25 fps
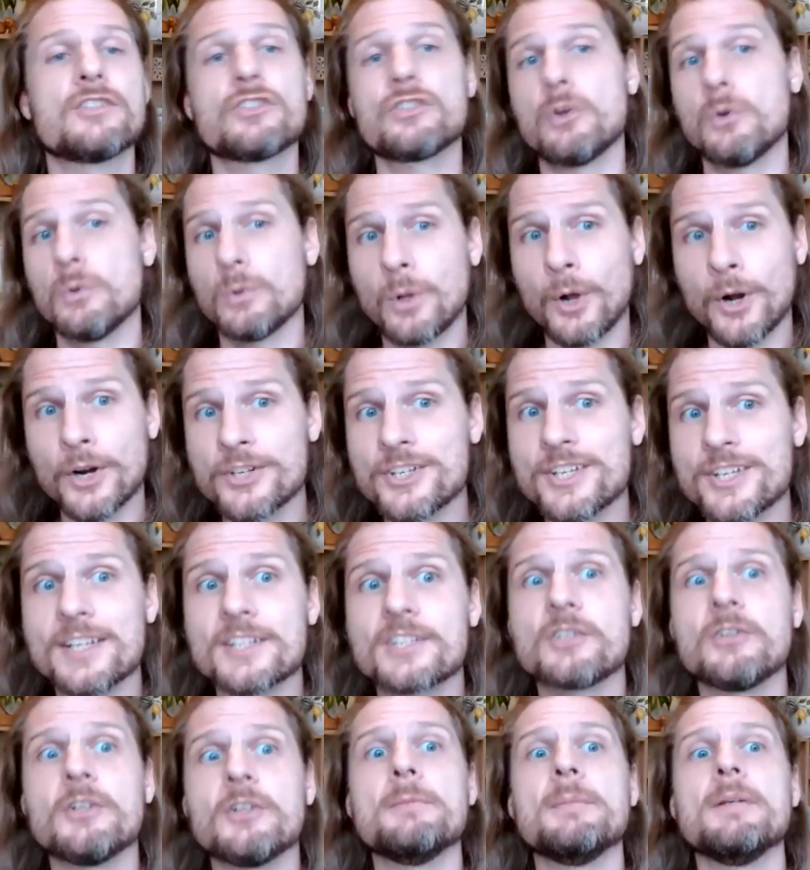so large that
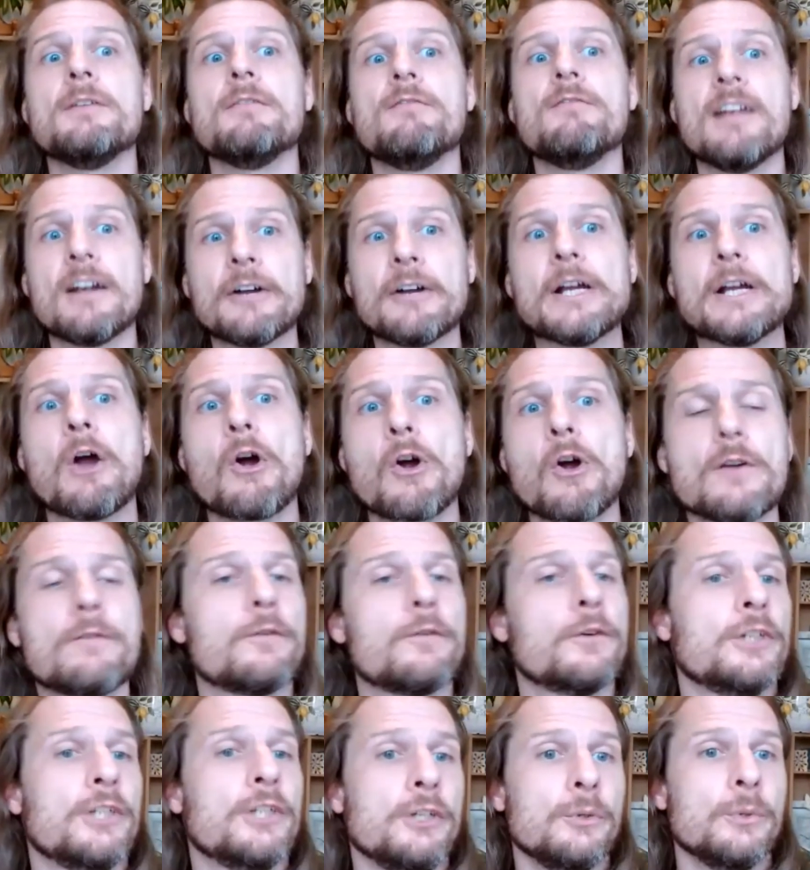it's going to be very
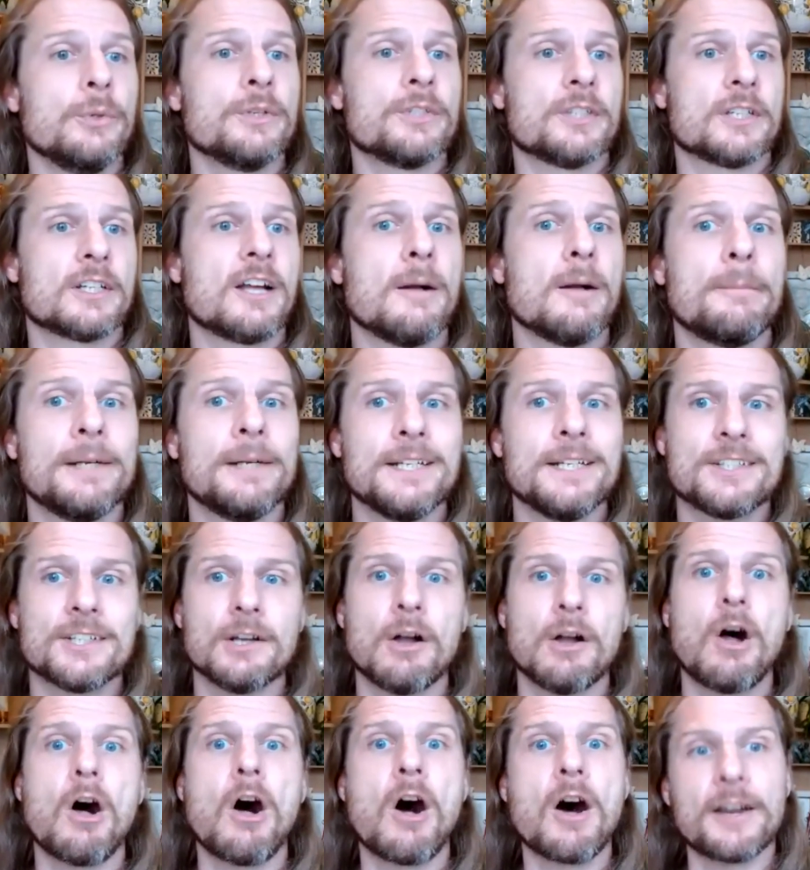hard for you as a company
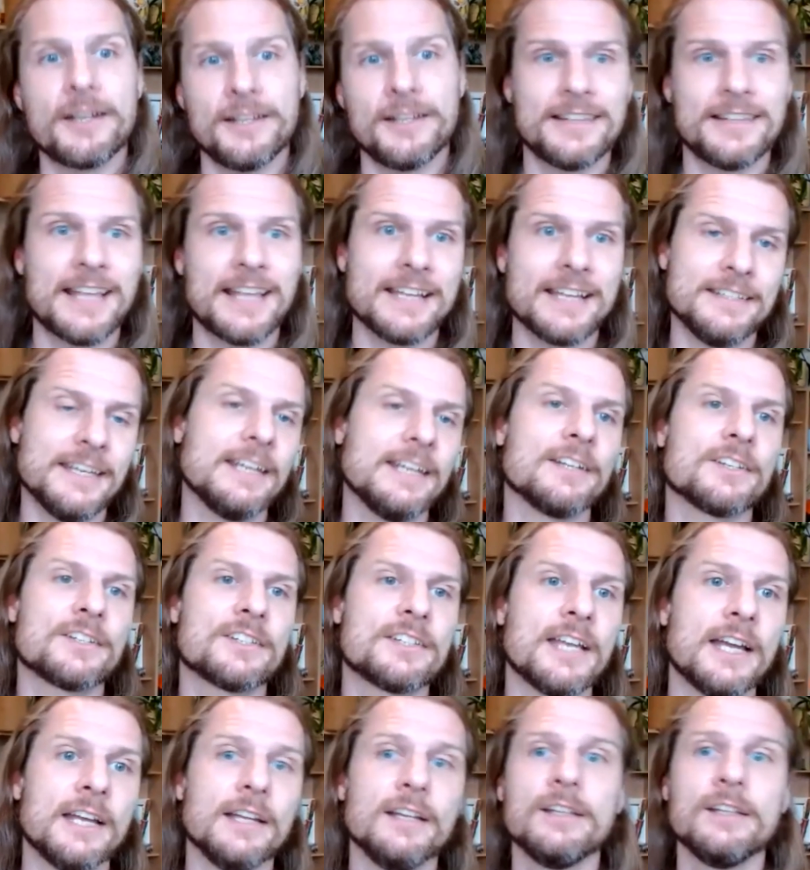to audit that data
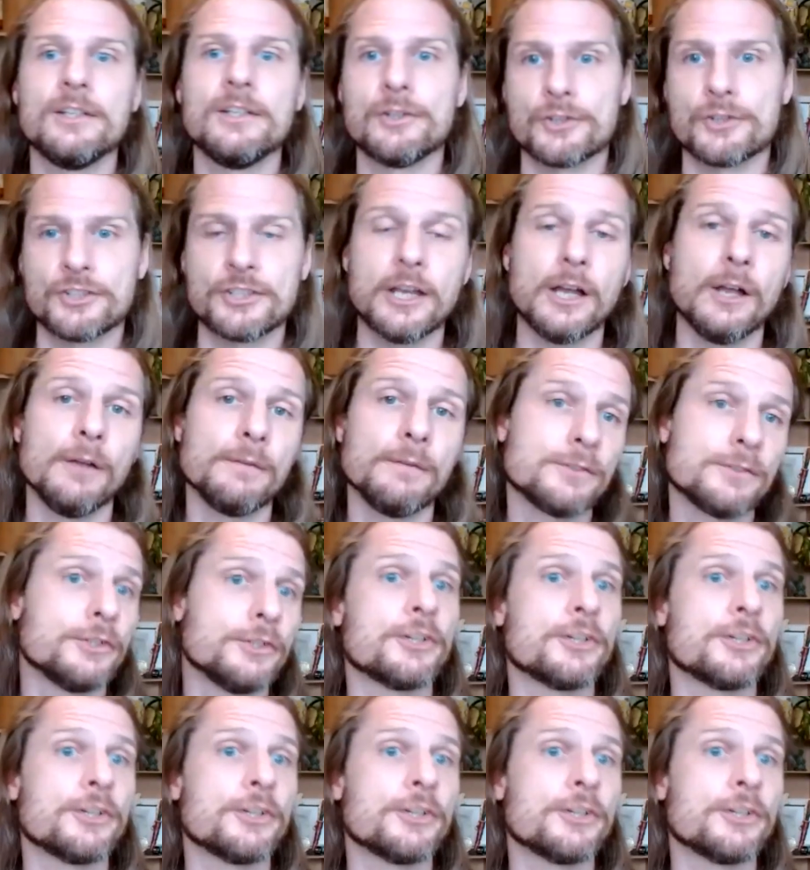set yourself.